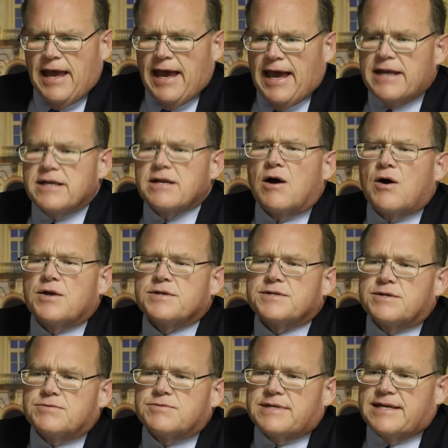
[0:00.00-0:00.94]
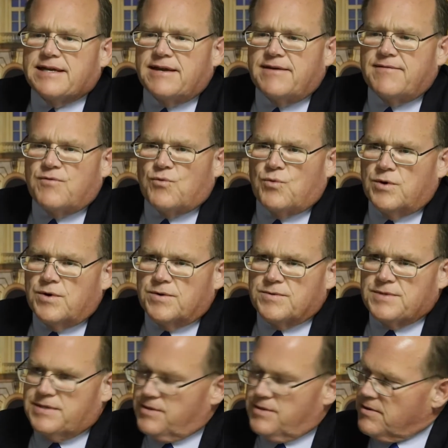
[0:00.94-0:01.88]
and also to give
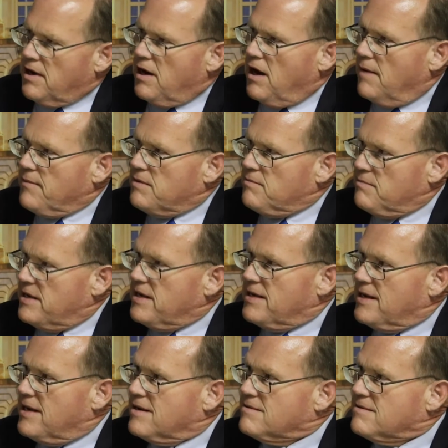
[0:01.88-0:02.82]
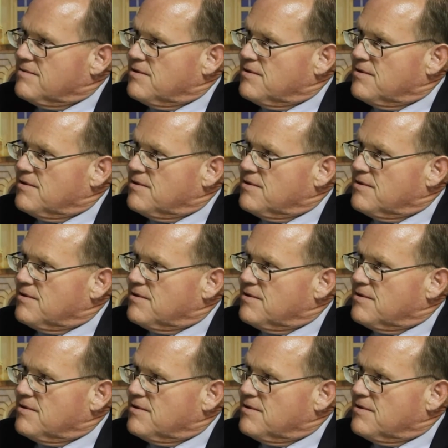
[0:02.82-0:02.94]
words their common meaning,